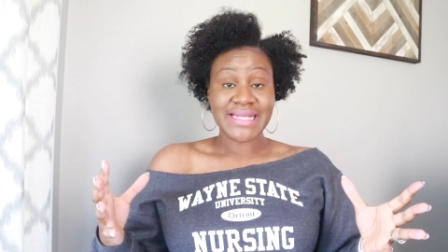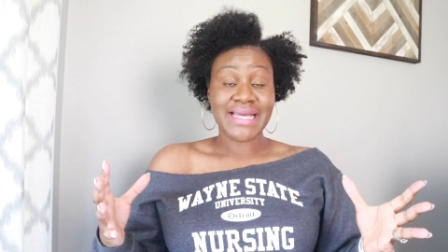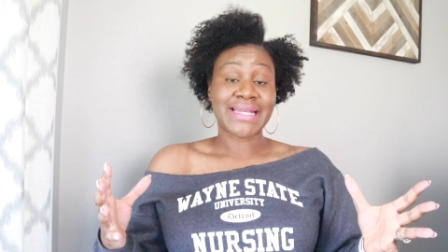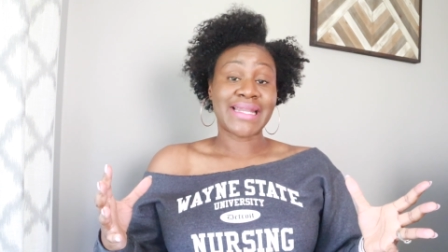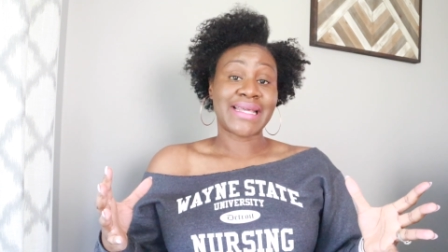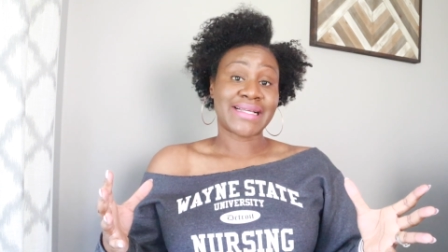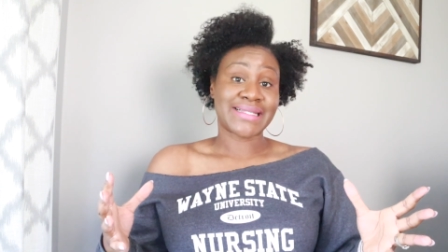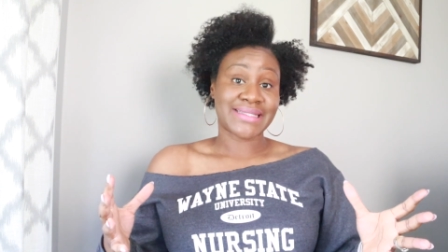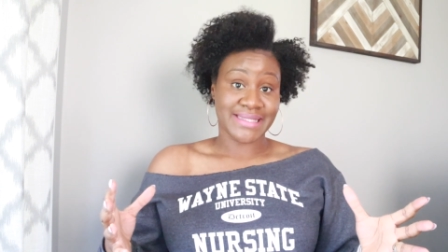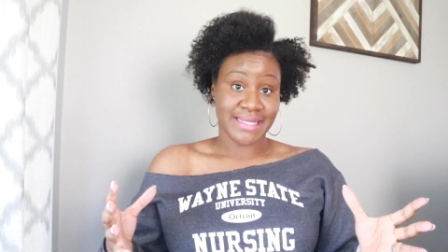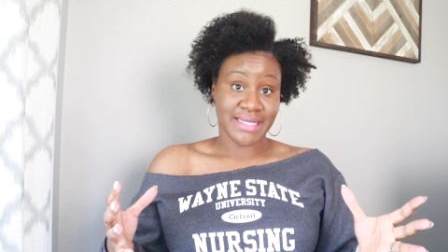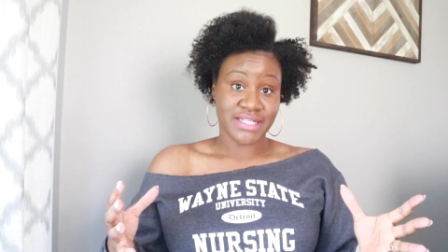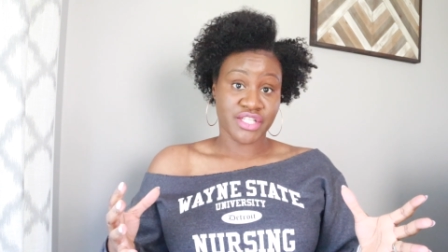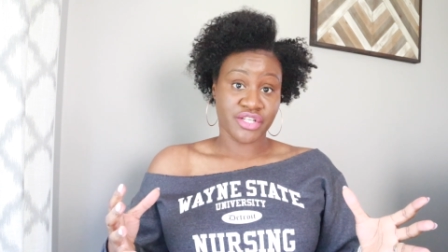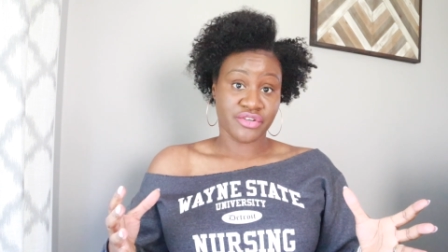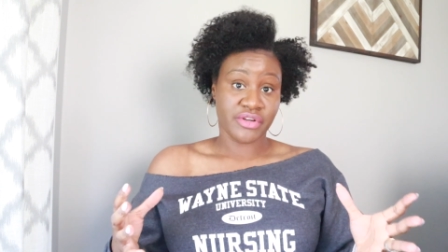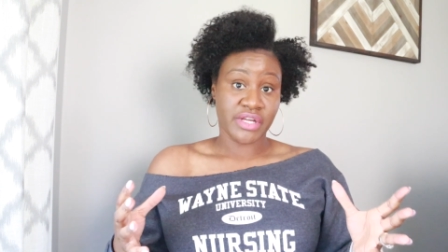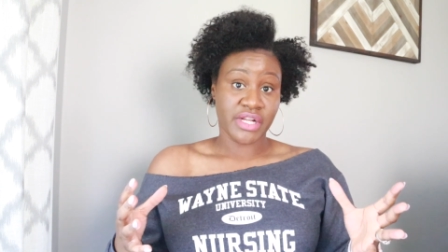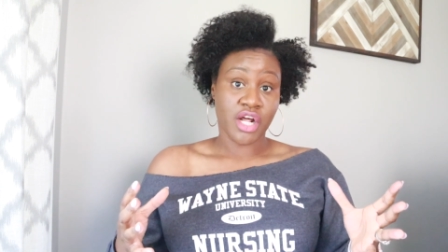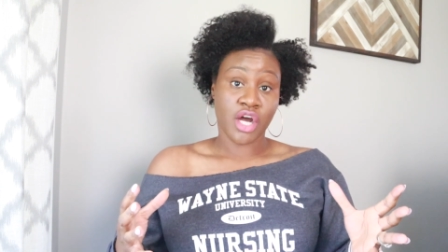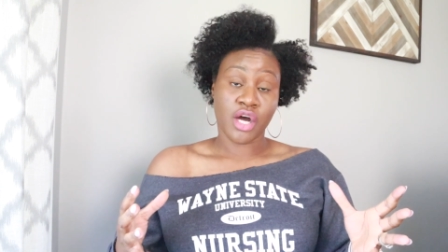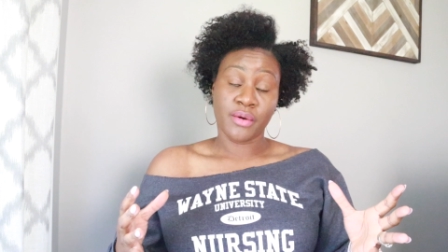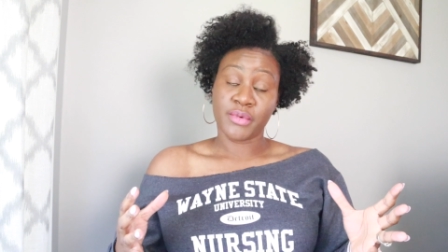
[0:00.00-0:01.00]
and
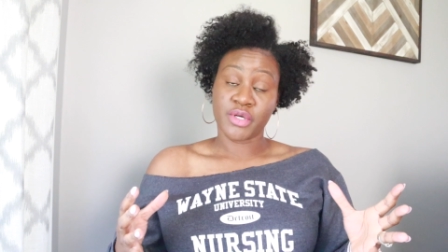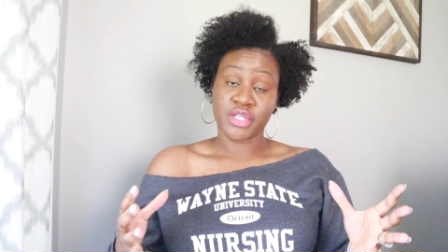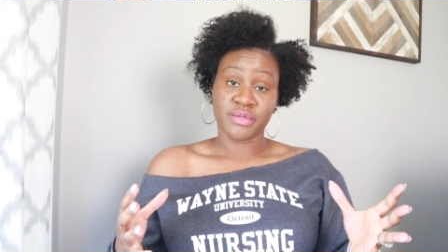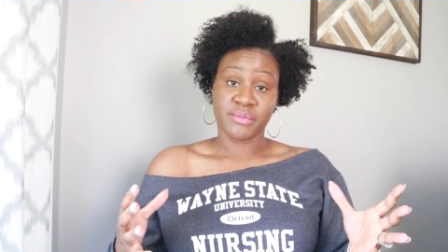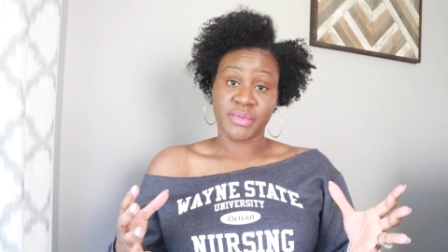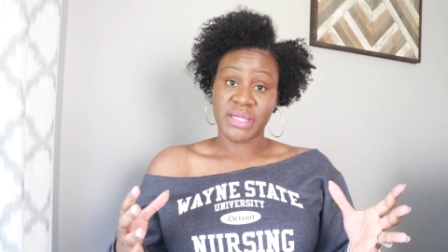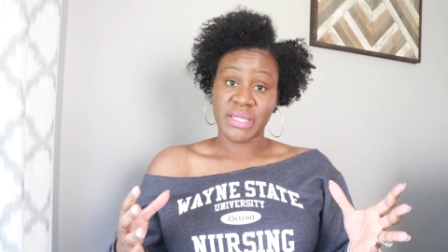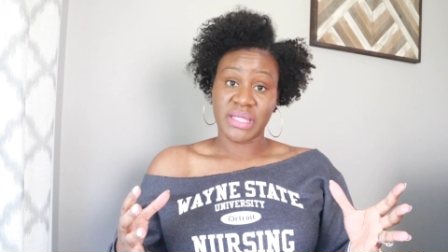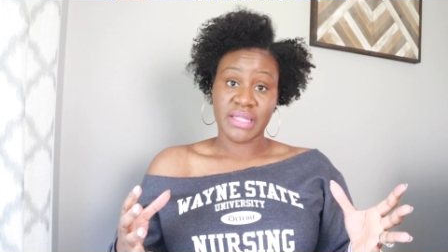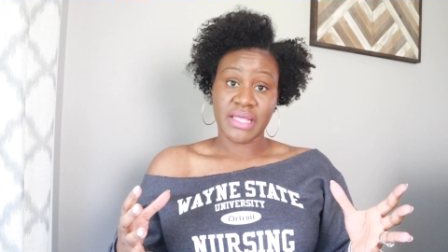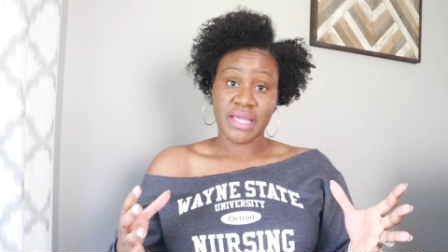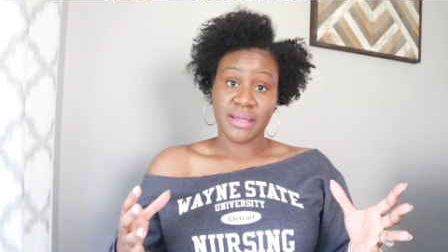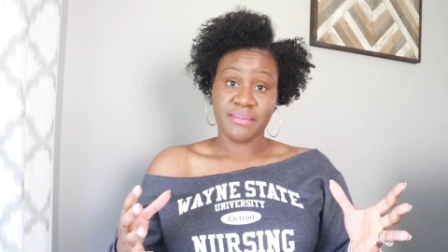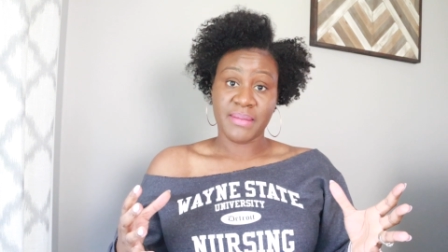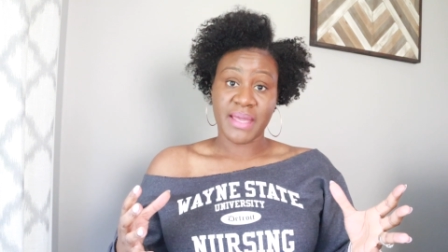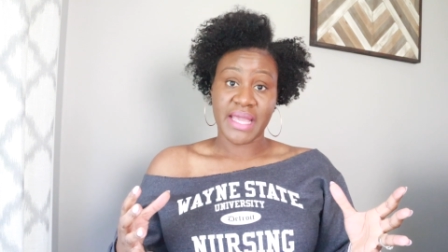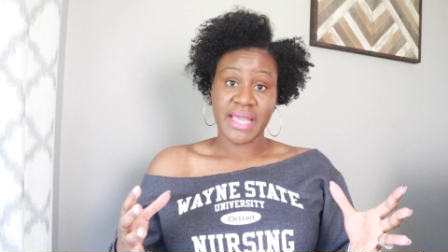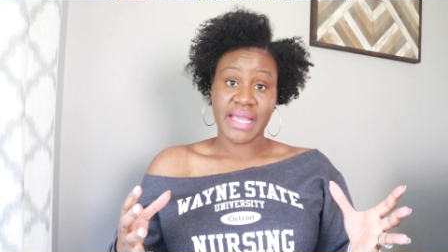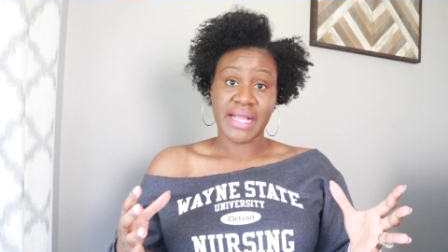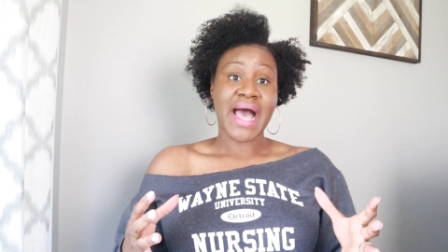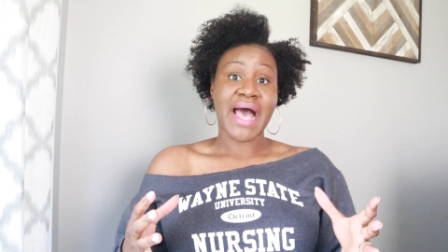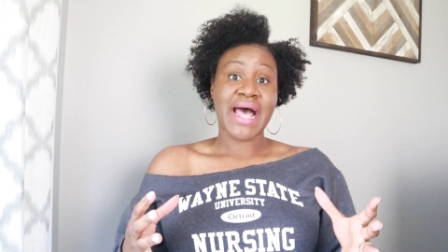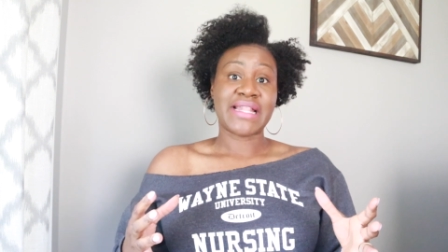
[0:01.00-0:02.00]
exaggerate how much money they
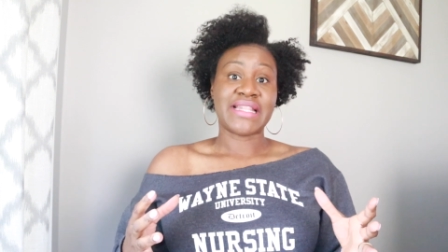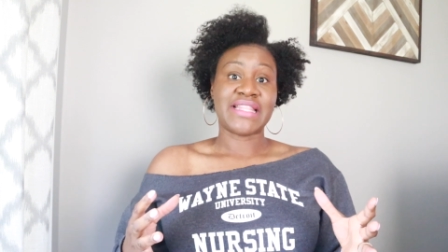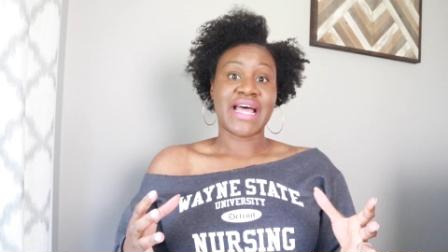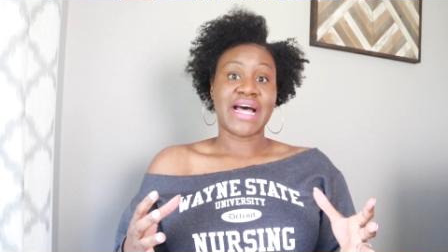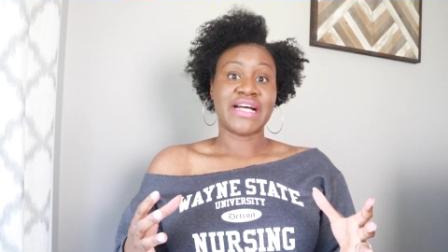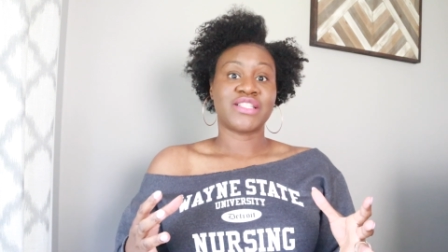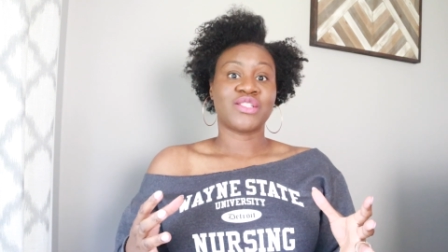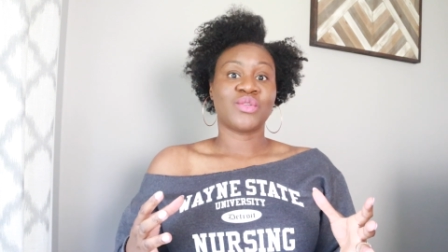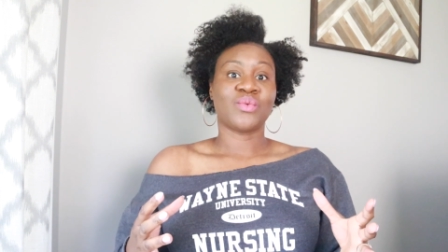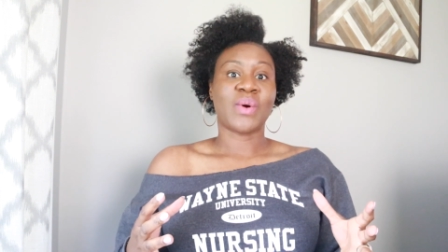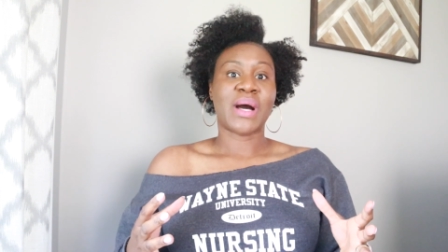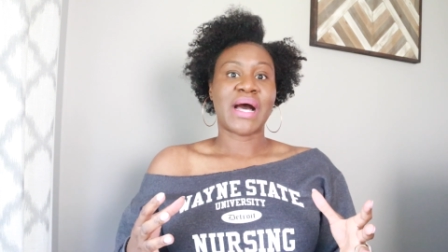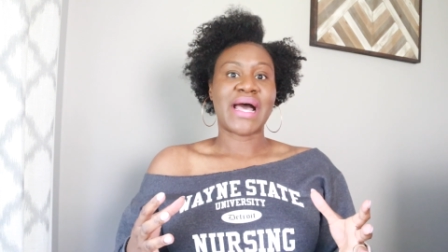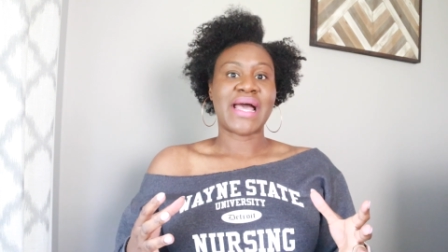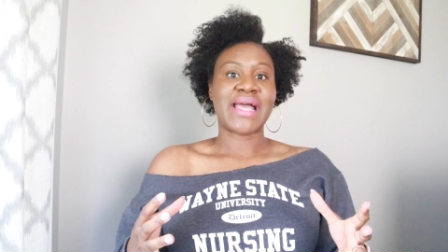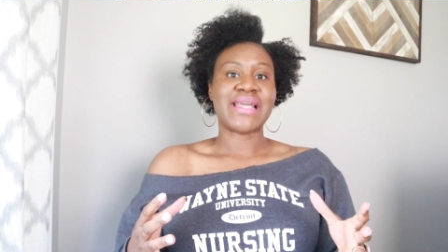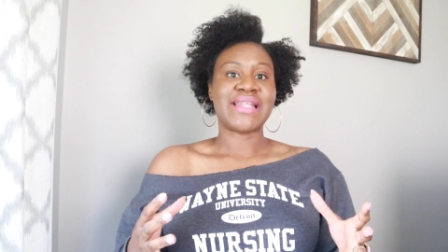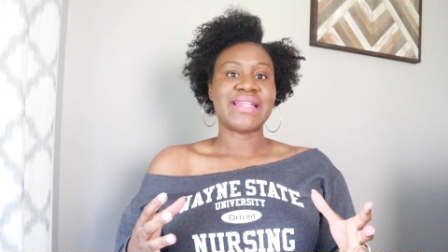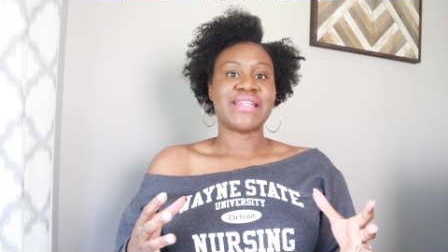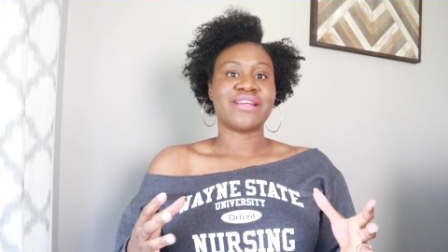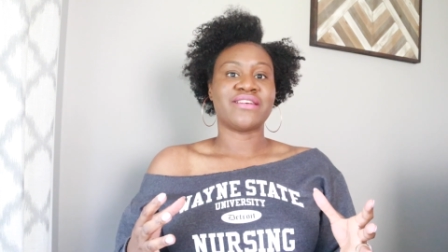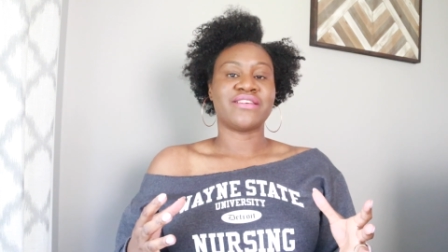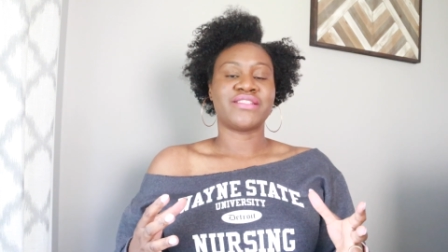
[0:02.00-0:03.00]
make. And that's
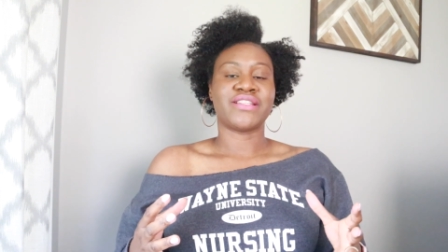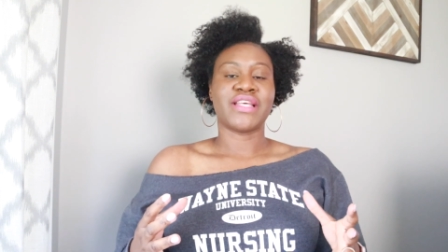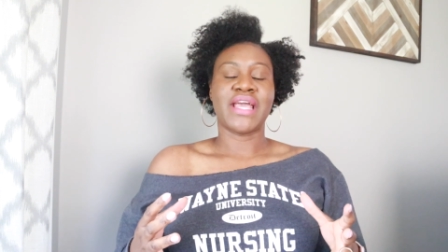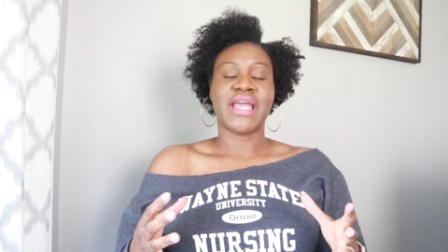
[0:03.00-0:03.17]
why there's